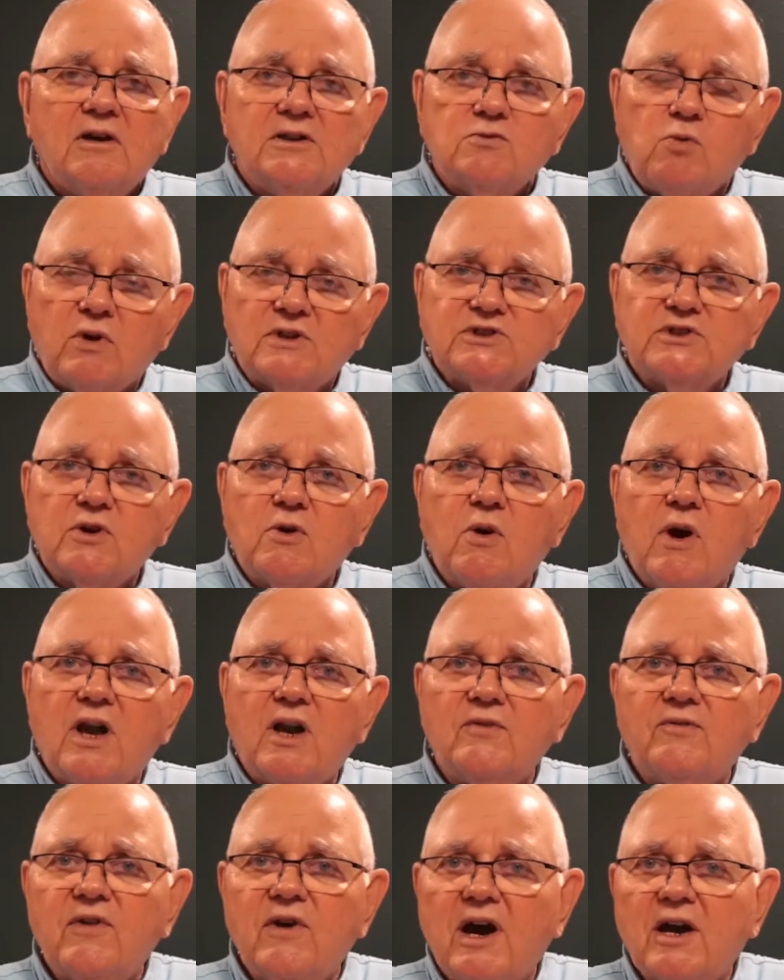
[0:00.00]
What's a
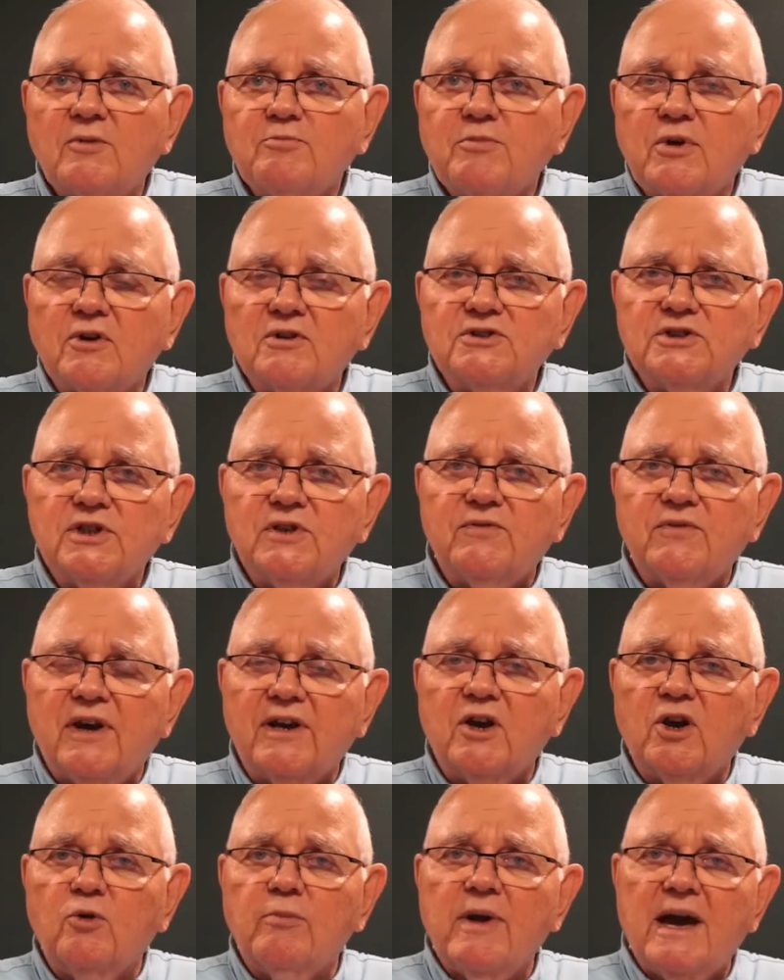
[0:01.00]
qualified person? If I
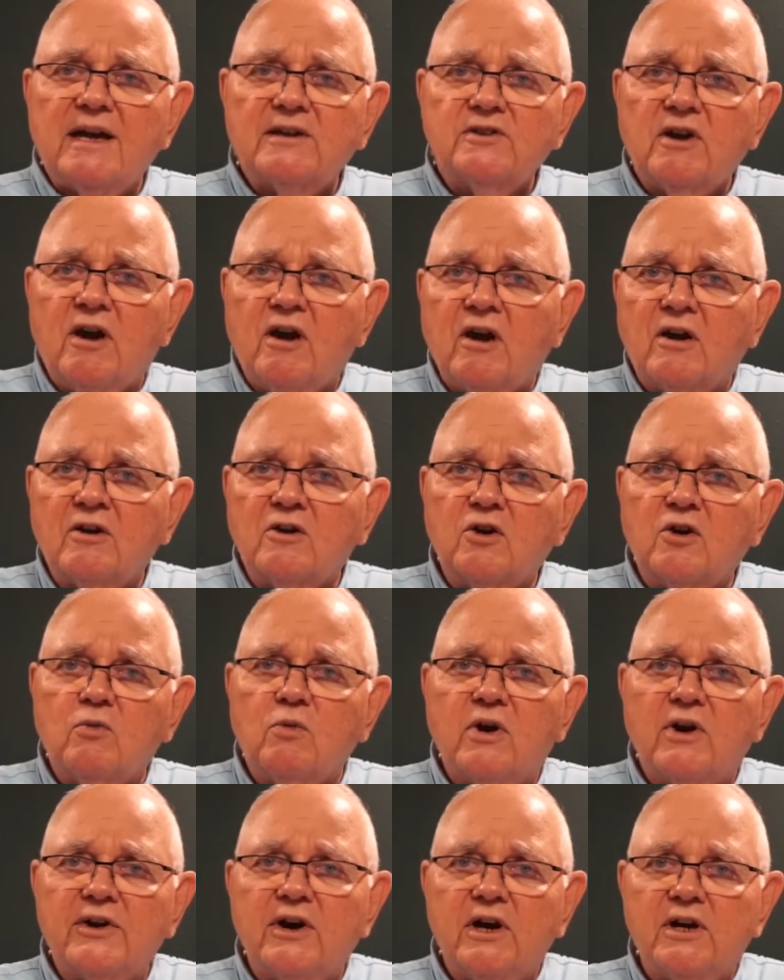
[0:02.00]
go back to Article
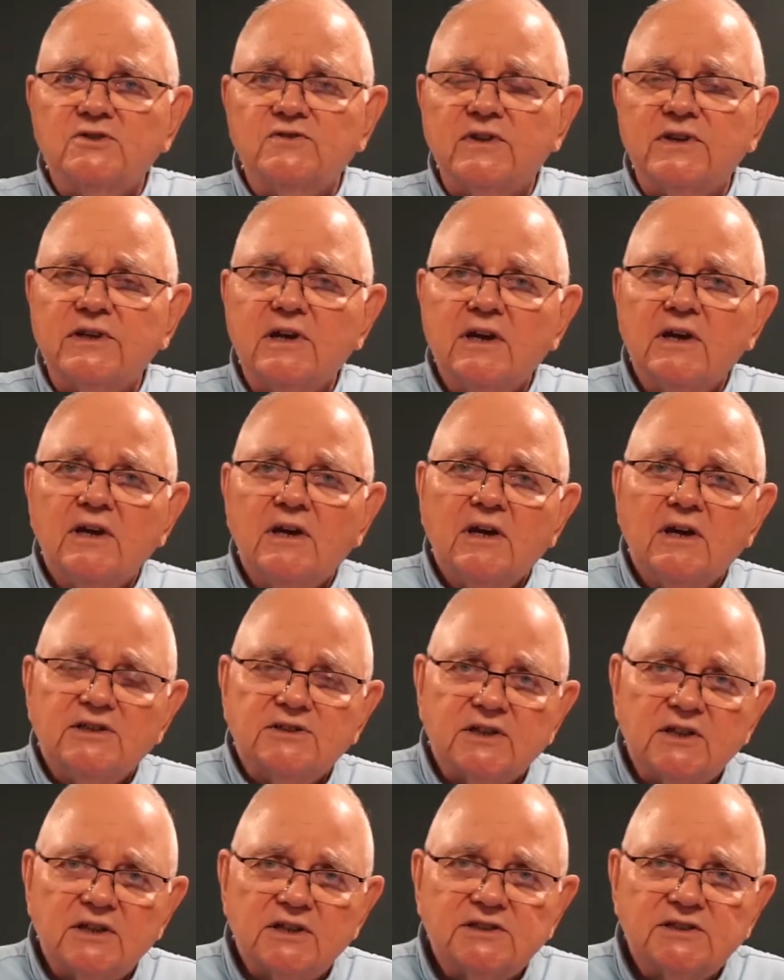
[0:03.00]
100, it's
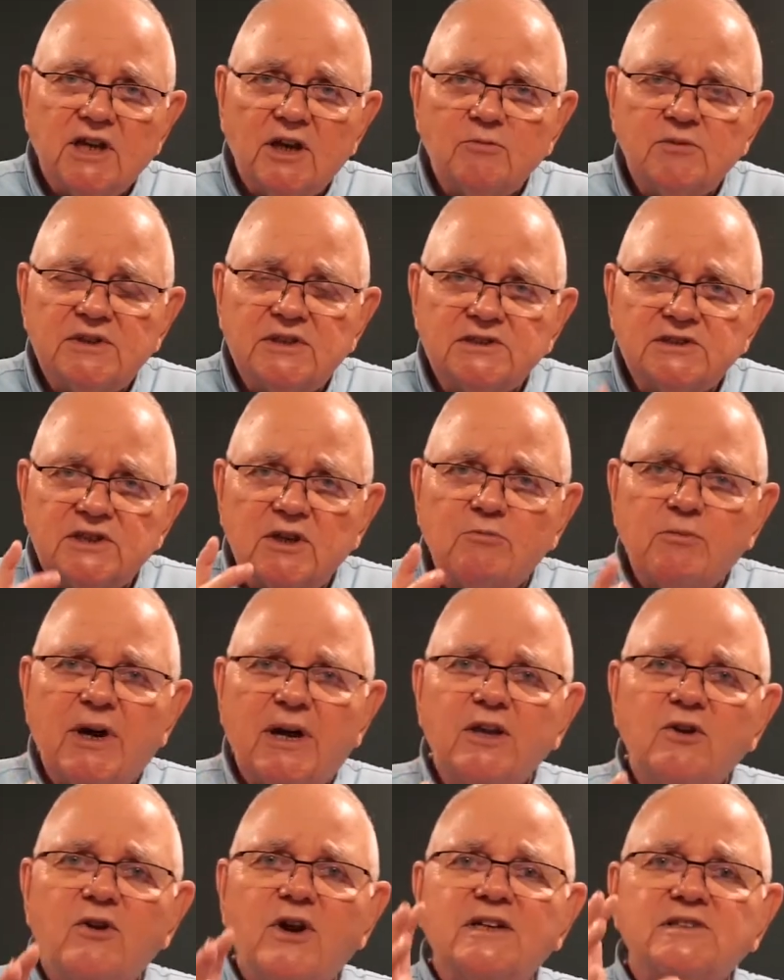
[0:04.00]
going to tell me that
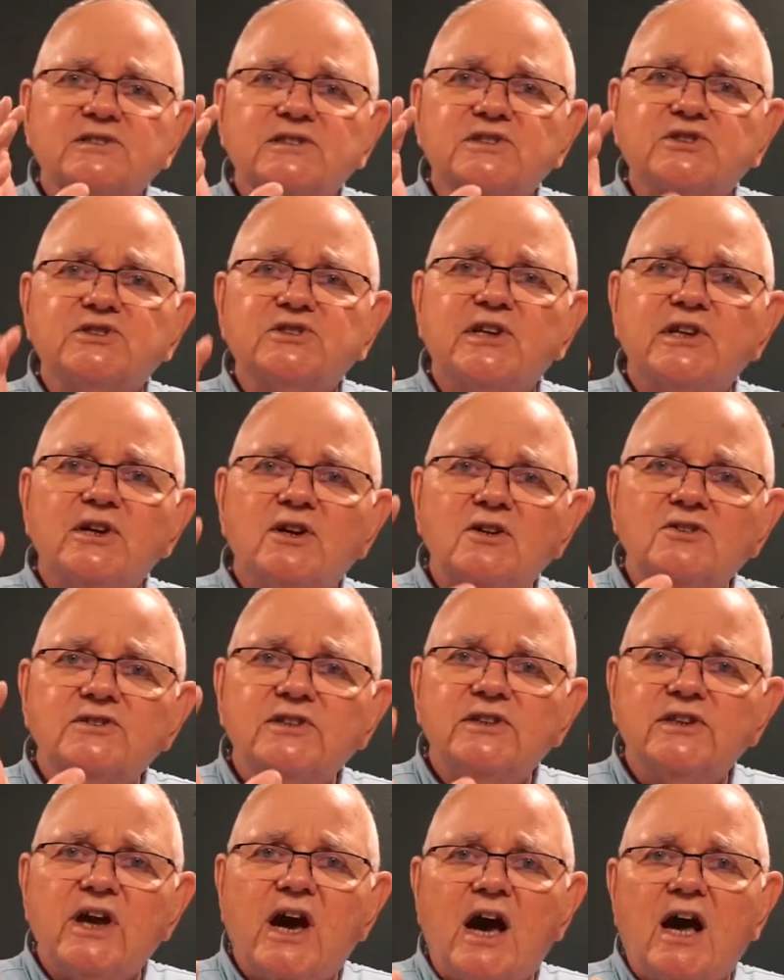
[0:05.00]
somebody who has the skills
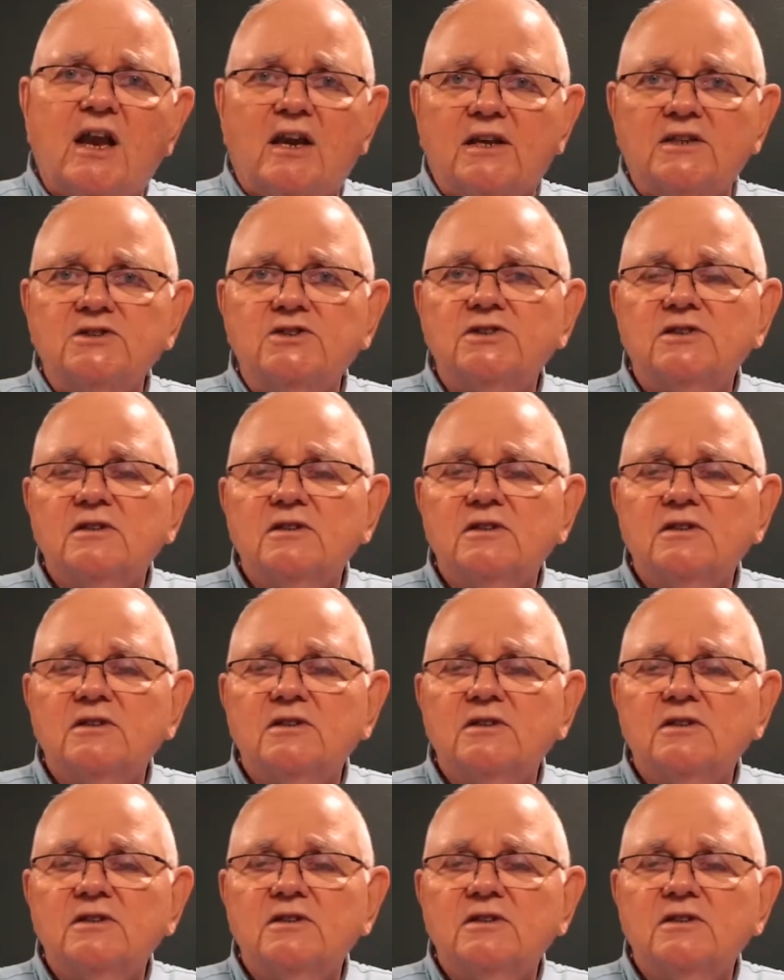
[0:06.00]
and knowledge